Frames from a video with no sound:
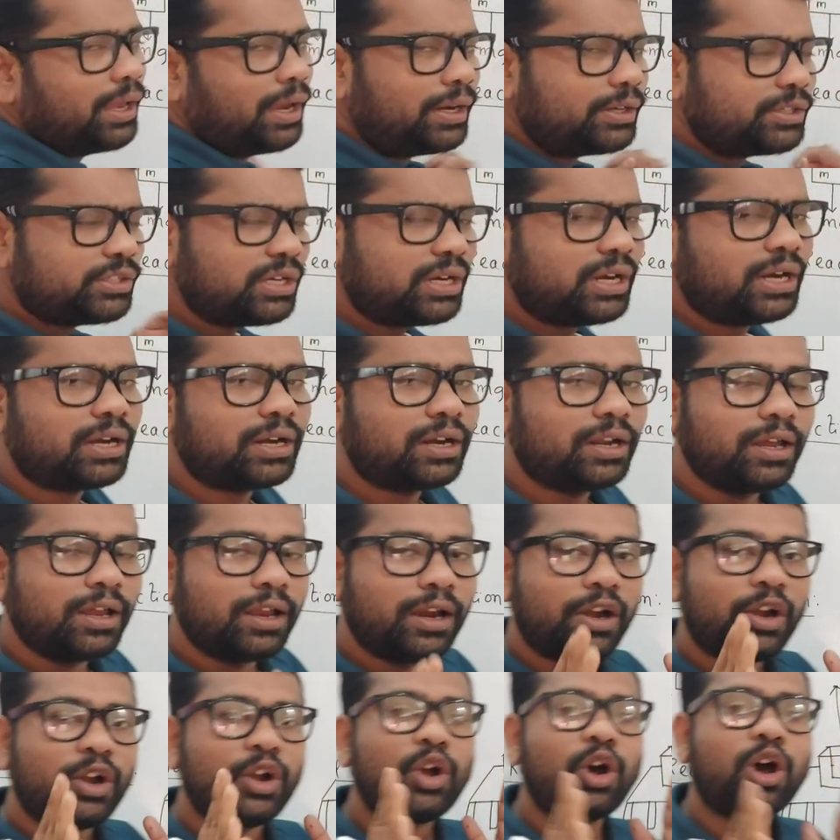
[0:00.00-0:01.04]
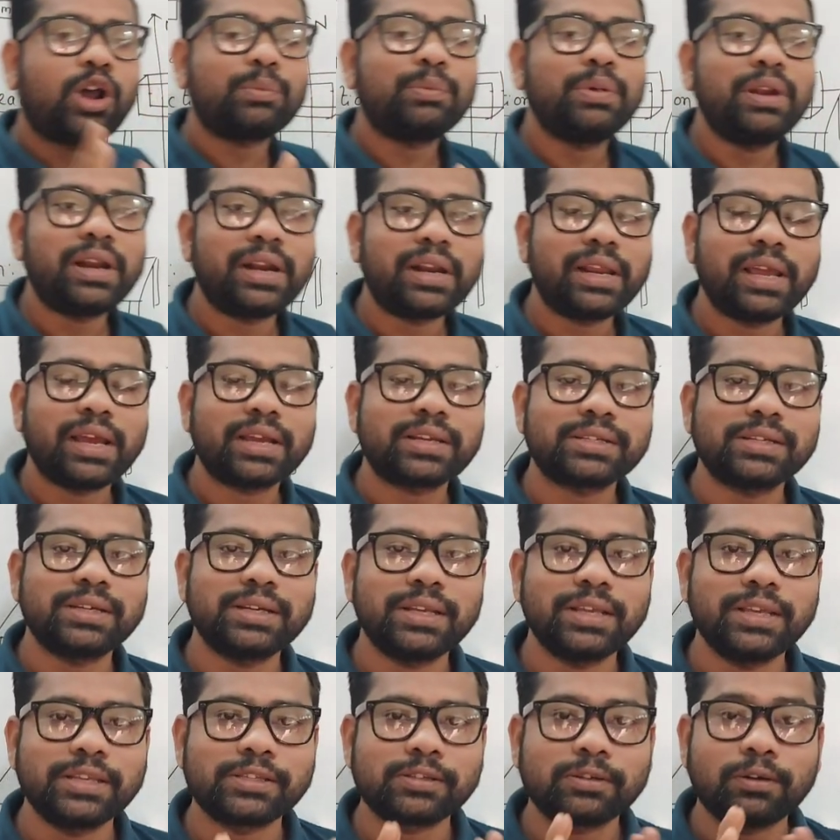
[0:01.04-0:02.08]
And children, normal
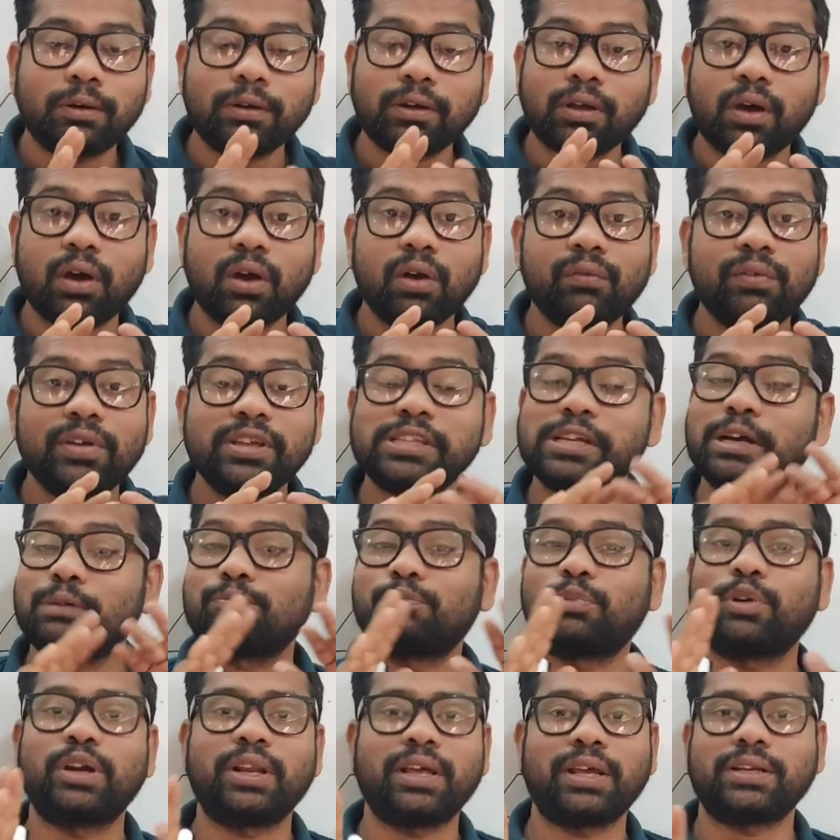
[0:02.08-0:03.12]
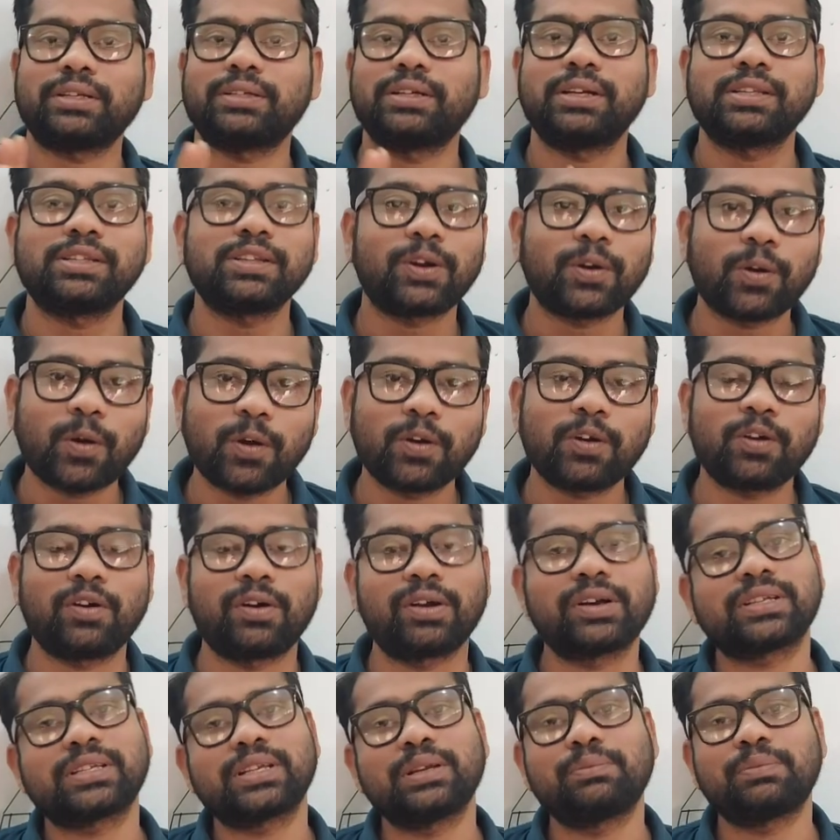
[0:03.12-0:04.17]
reaction is not always upward direction. It's the wrong
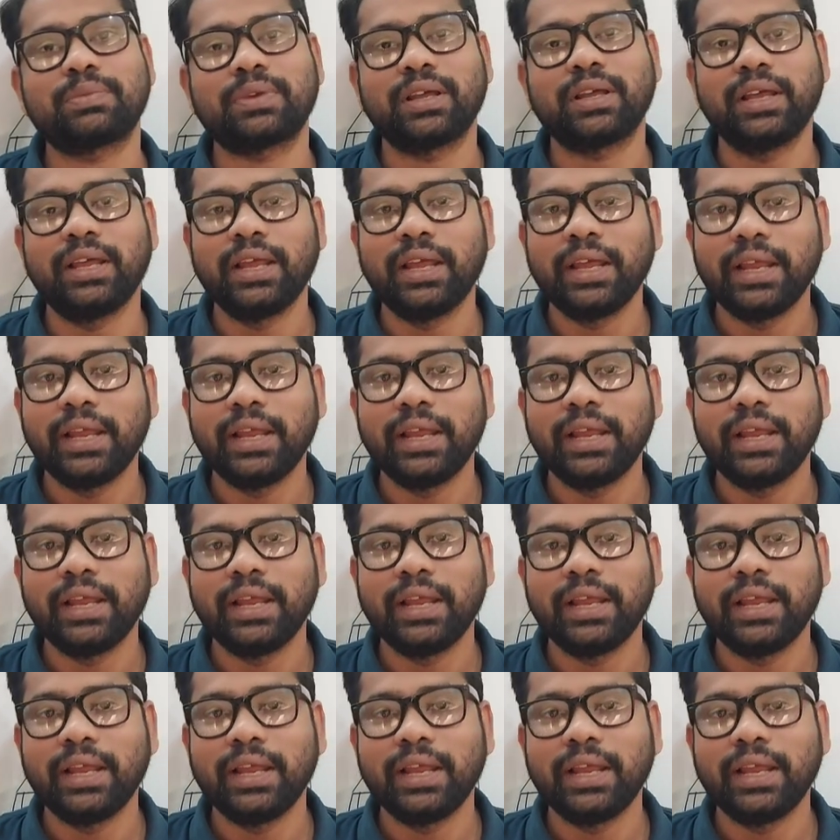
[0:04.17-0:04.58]
concept.